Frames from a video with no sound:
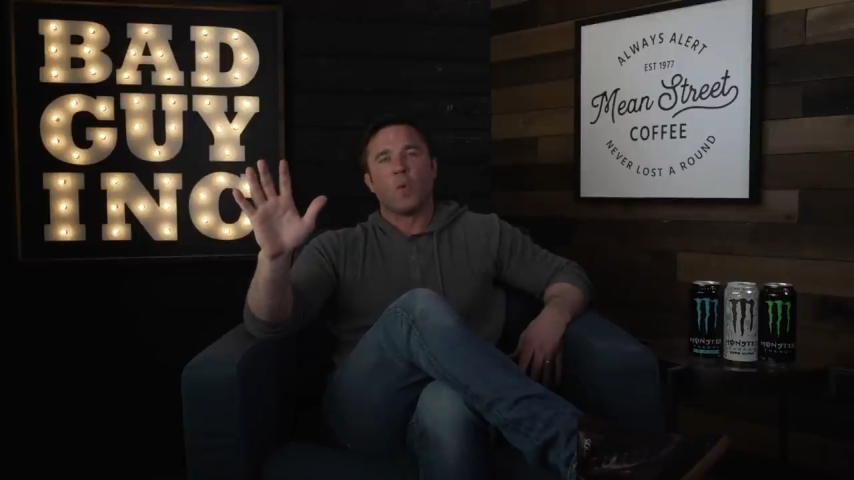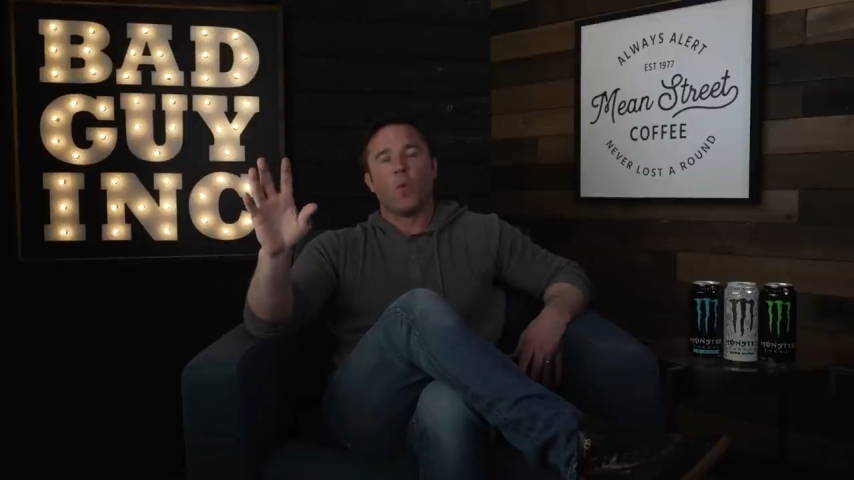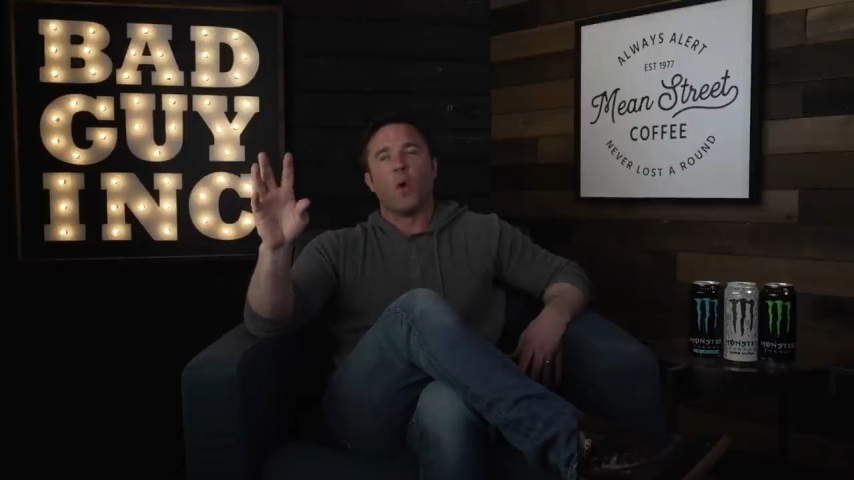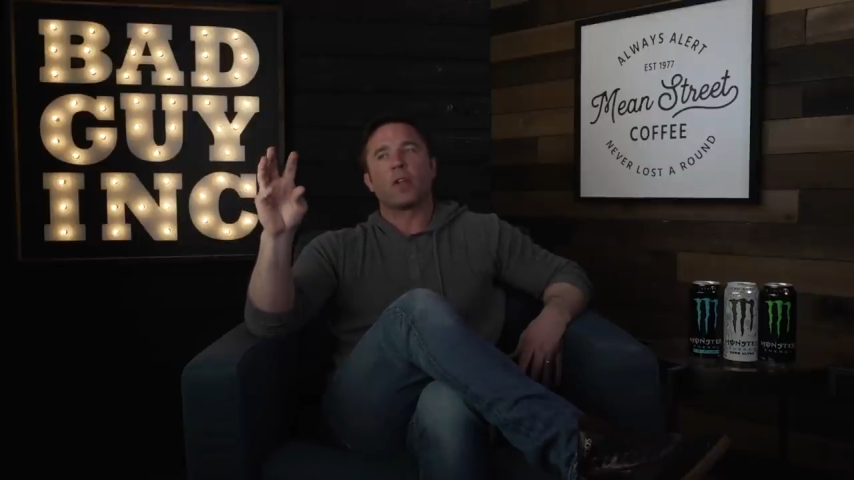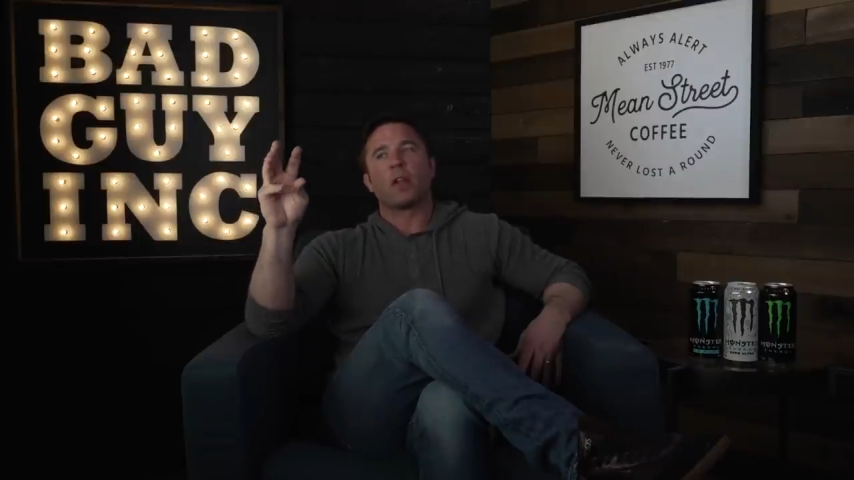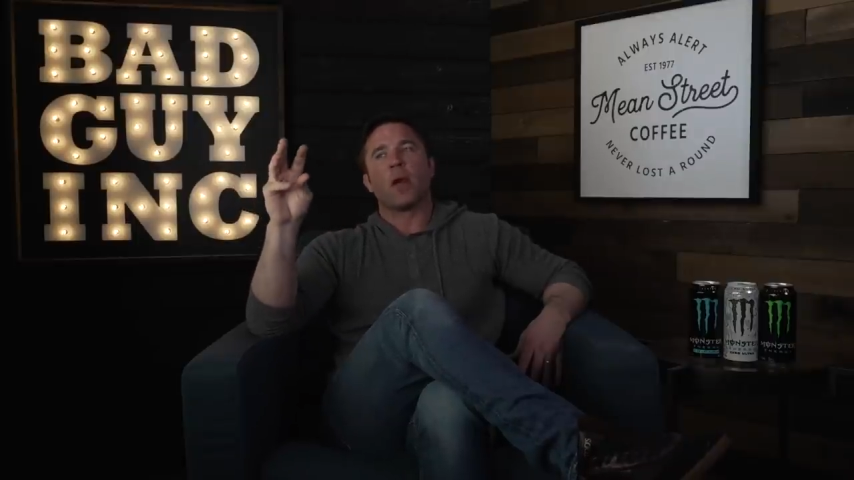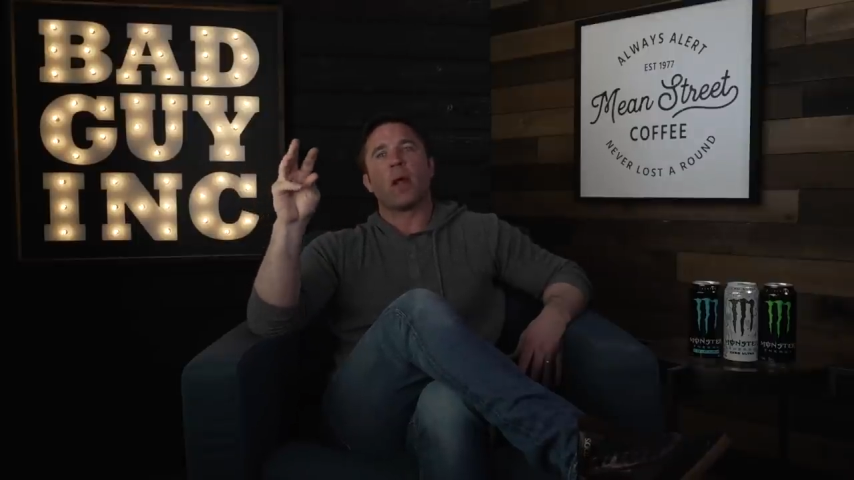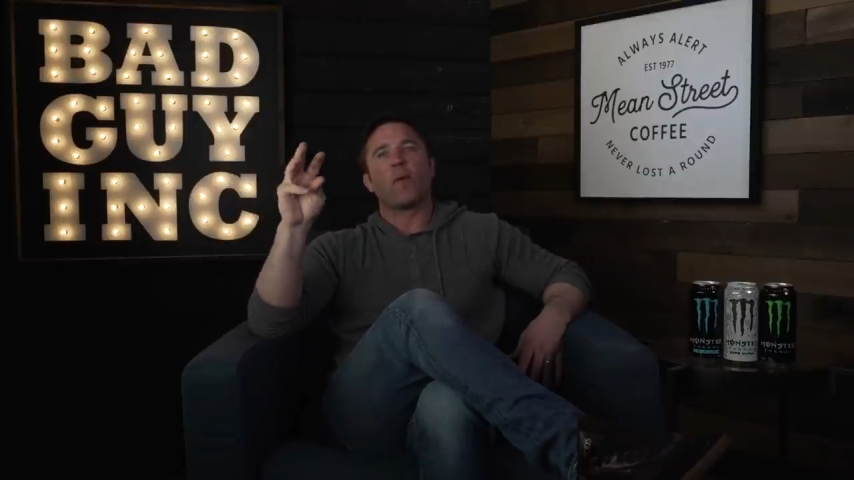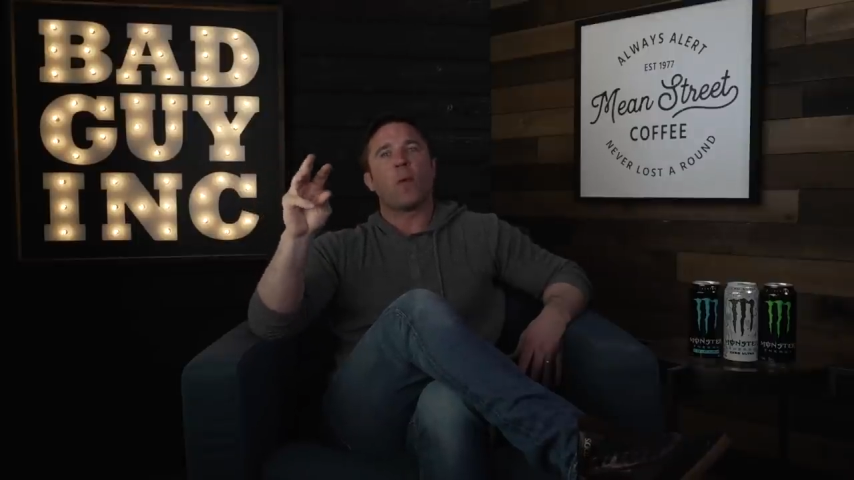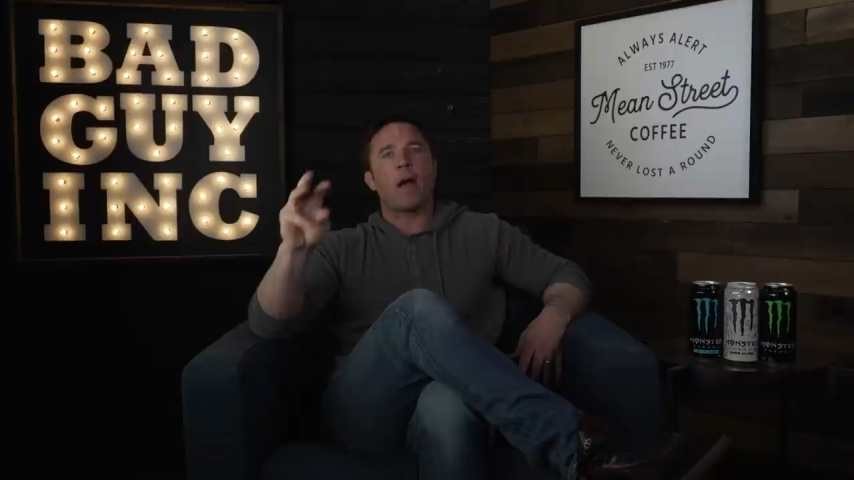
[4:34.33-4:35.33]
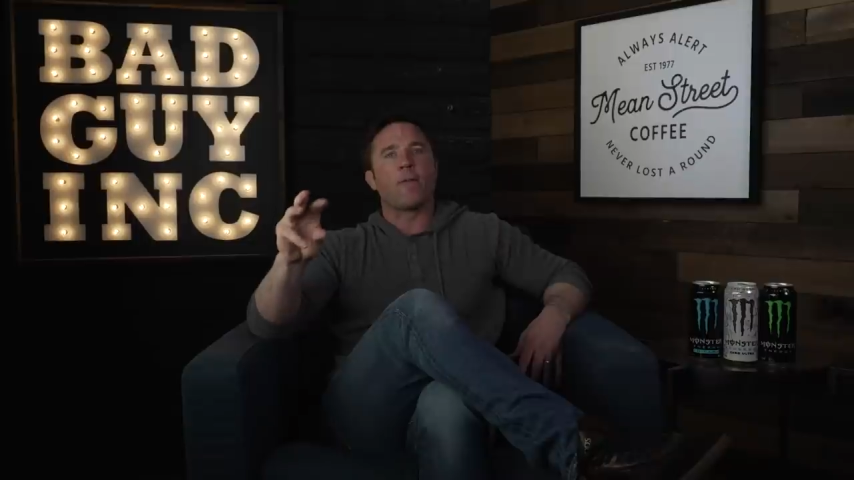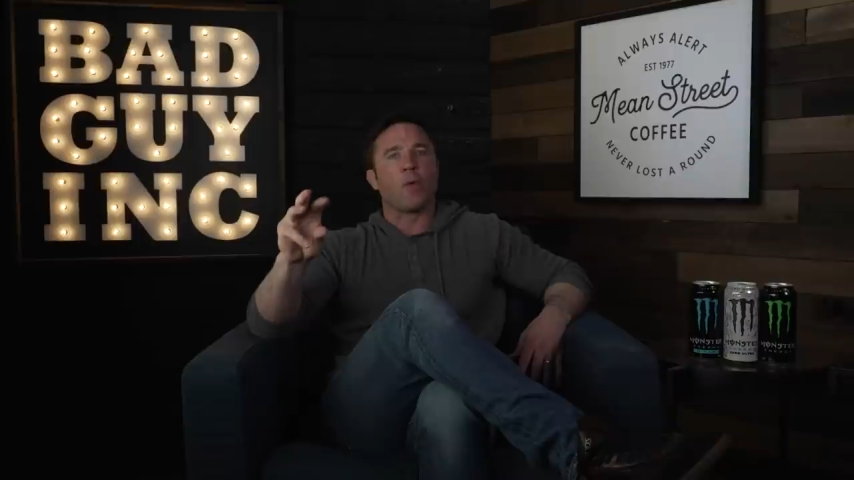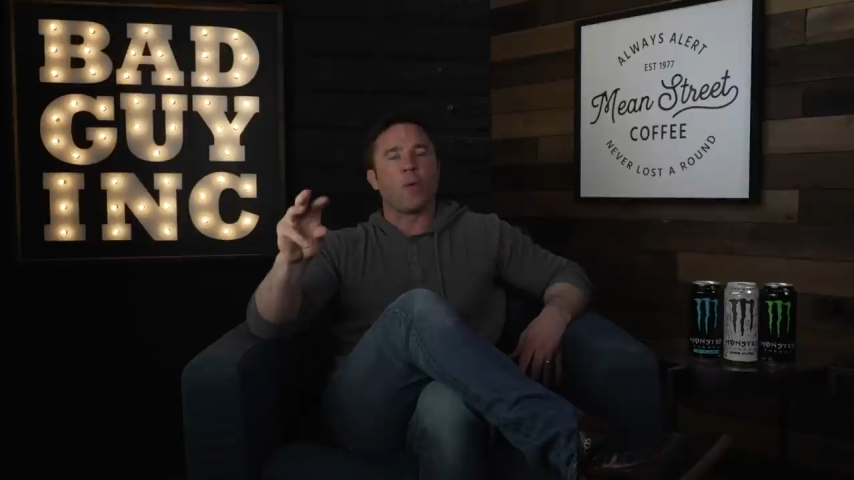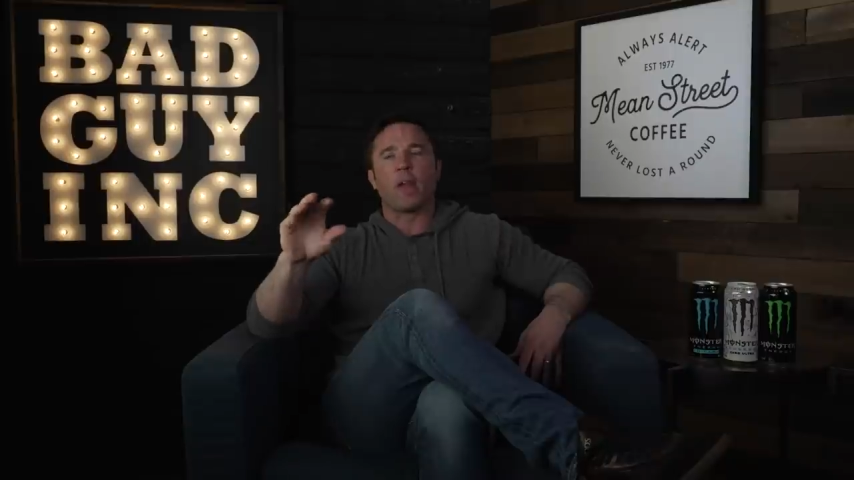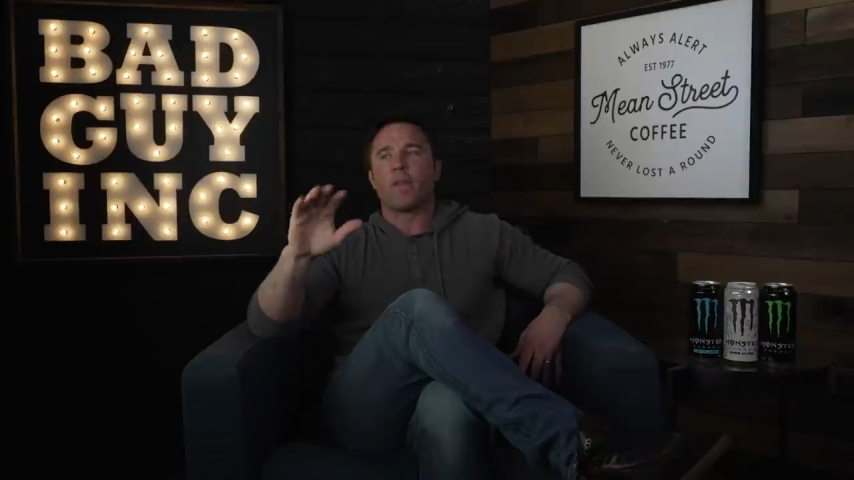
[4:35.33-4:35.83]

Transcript: Was there a referee?